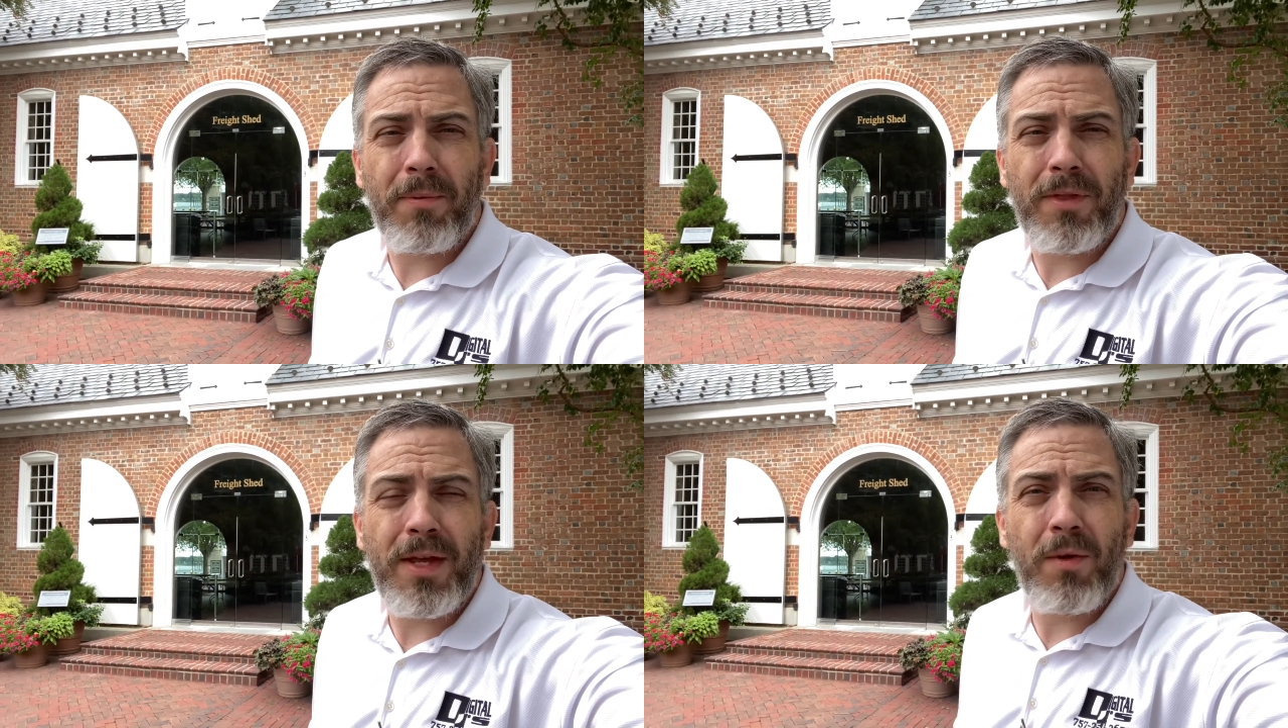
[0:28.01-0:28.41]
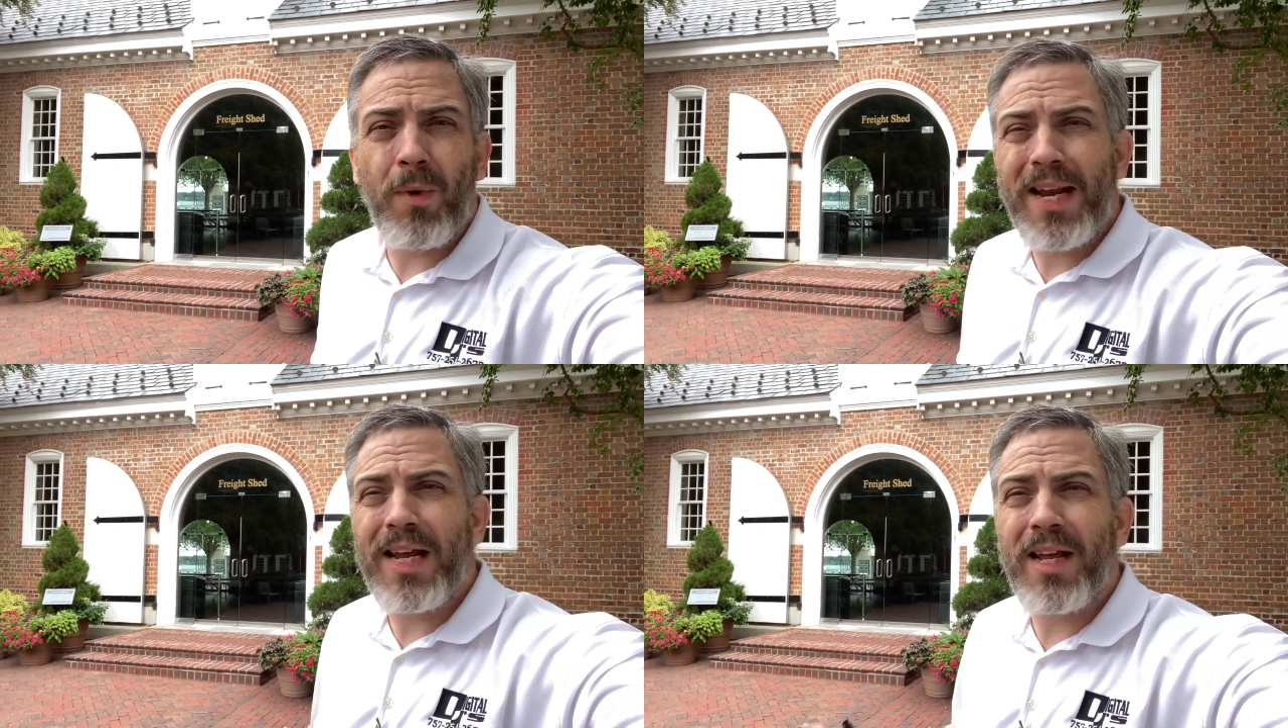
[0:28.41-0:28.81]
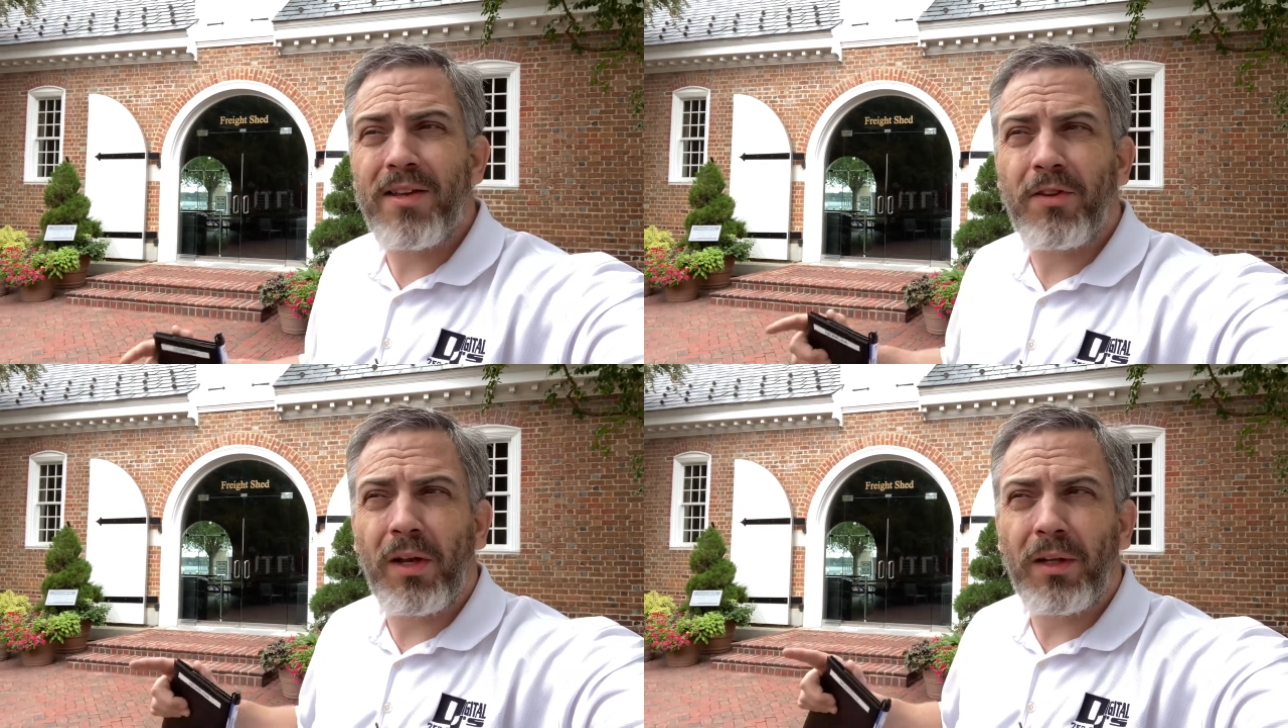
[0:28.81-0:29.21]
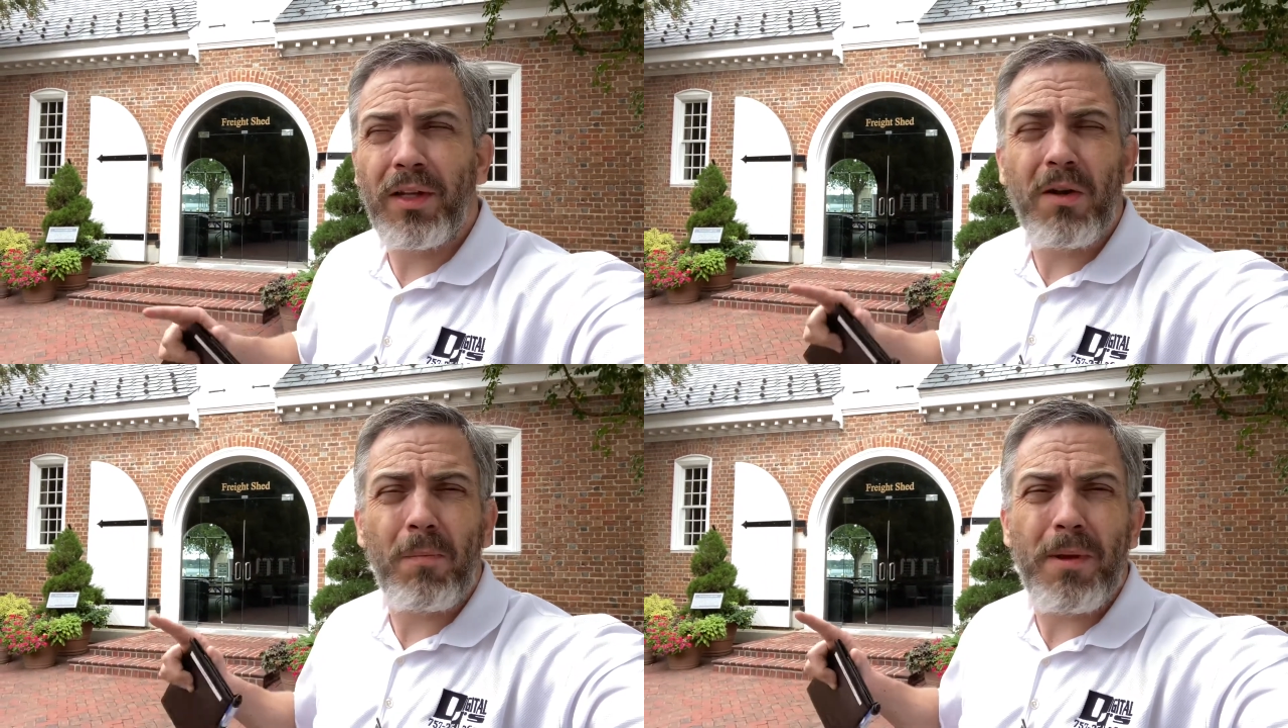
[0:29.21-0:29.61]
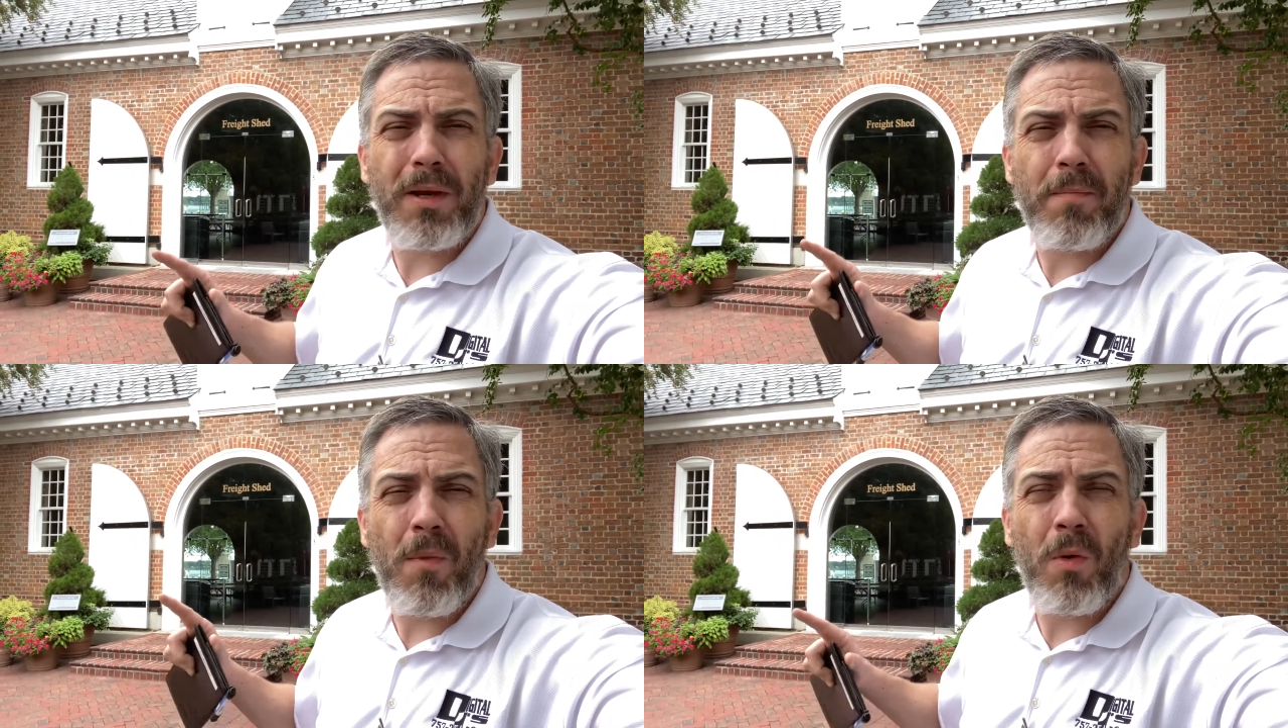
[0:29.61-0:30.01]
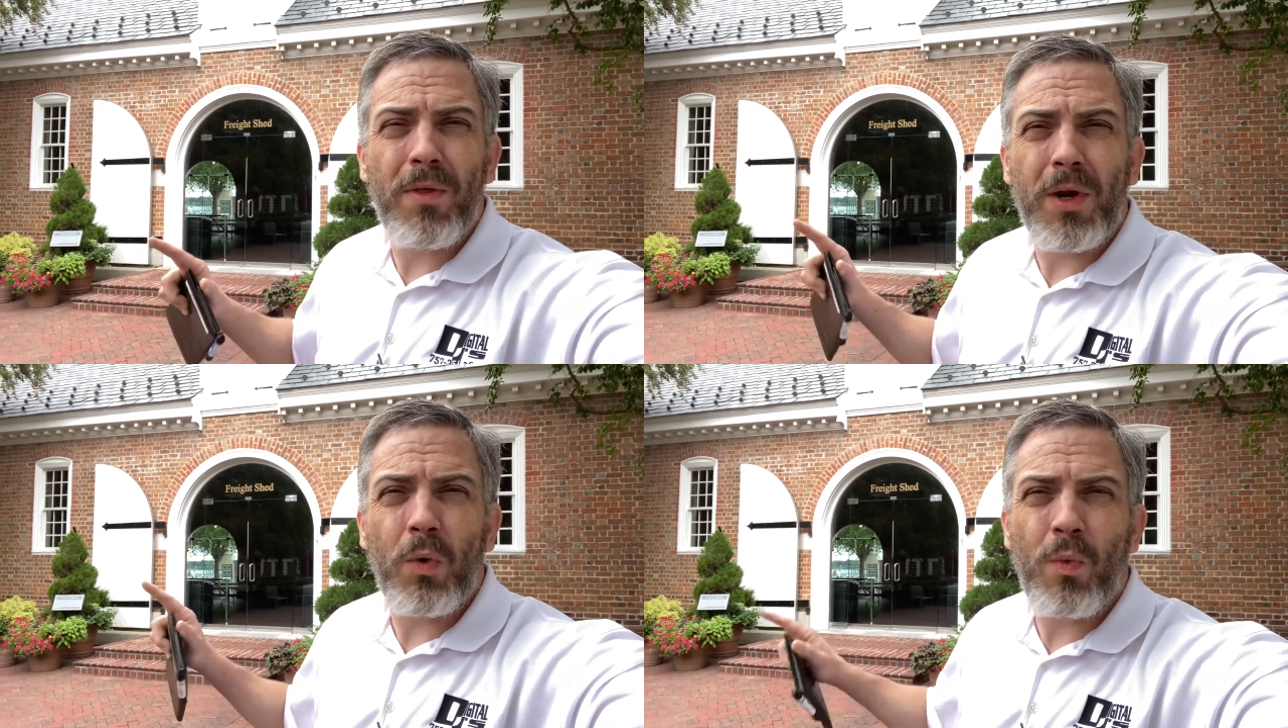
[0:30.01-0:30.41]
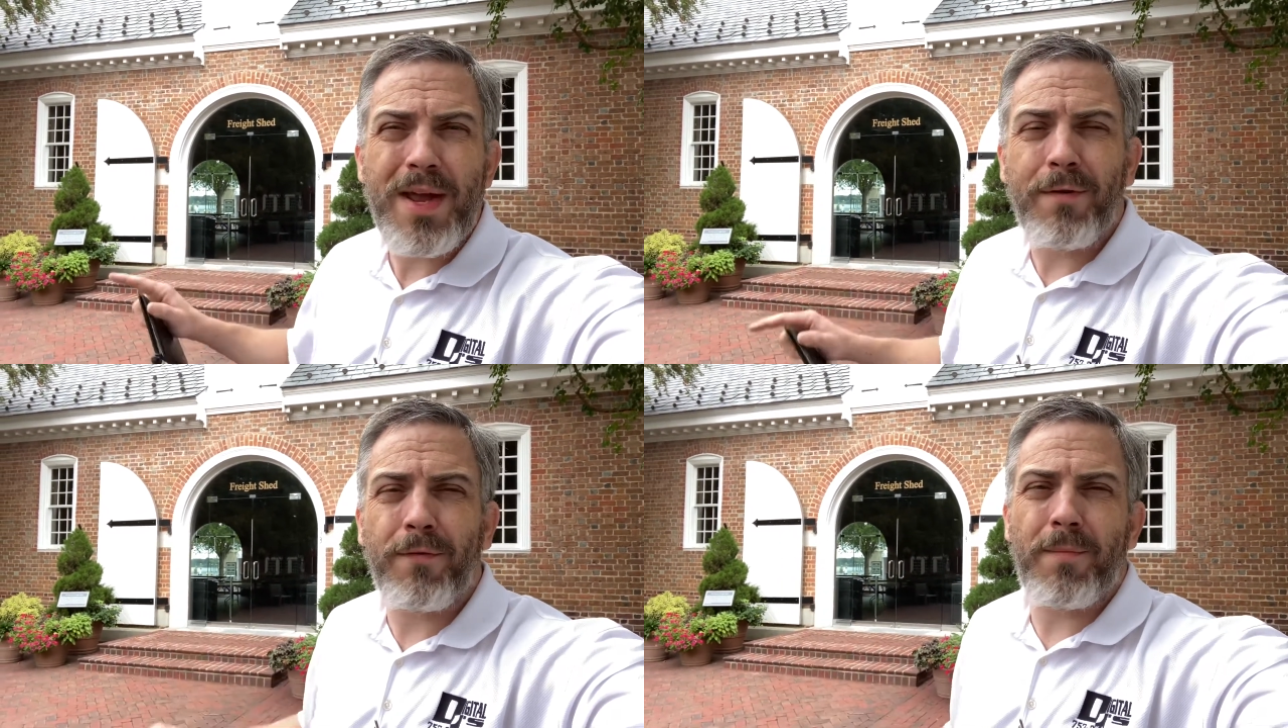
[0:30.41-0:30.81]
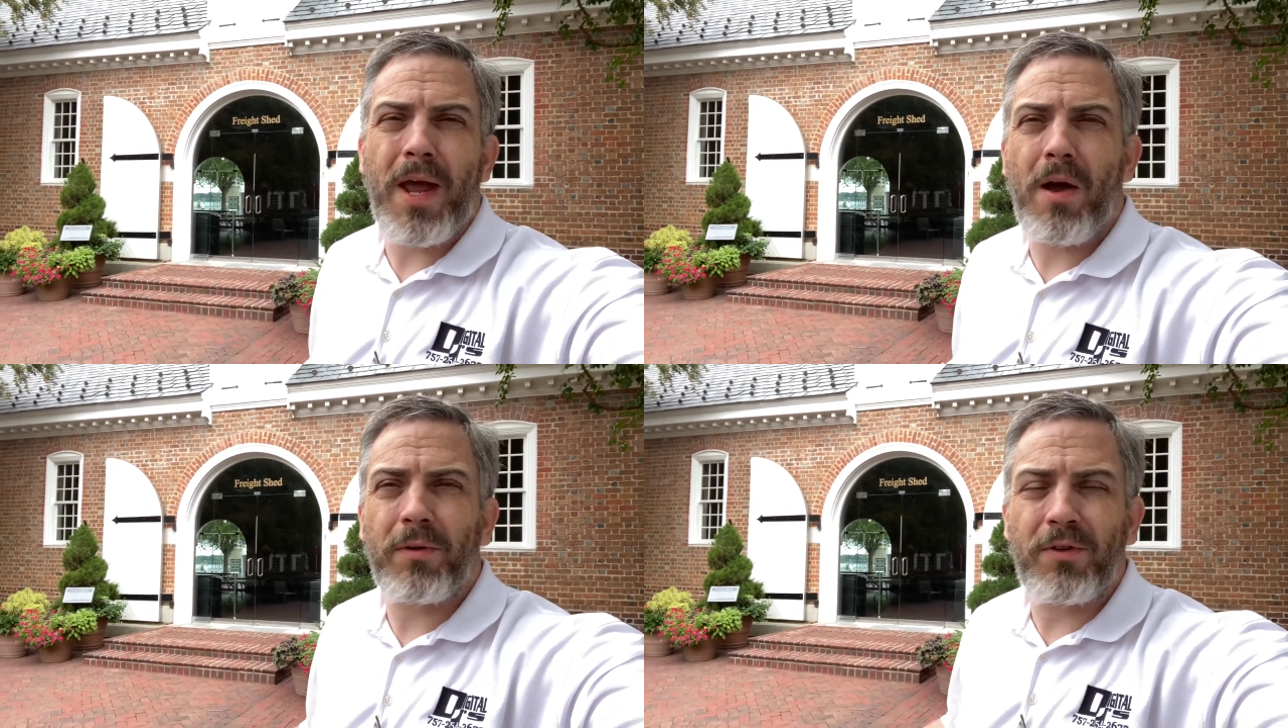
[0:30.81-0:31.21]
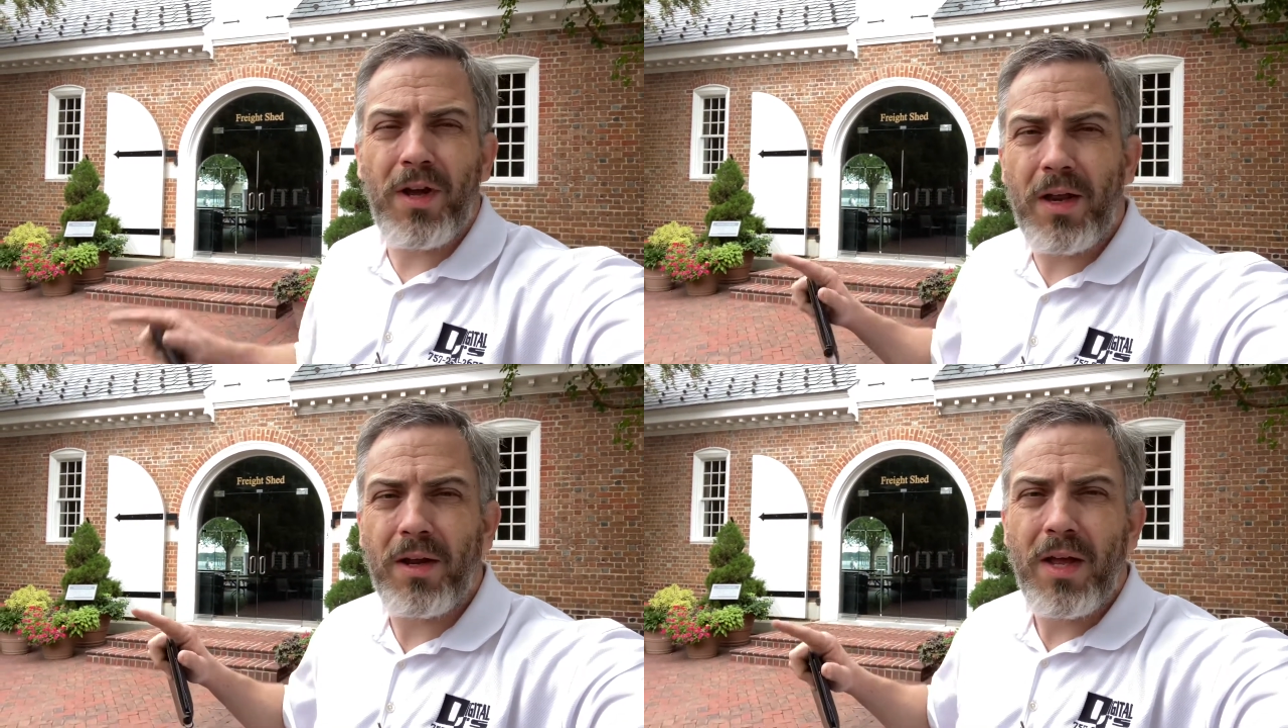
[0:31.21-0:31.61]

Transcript: The wedding is a little bit more than a week from now. It's not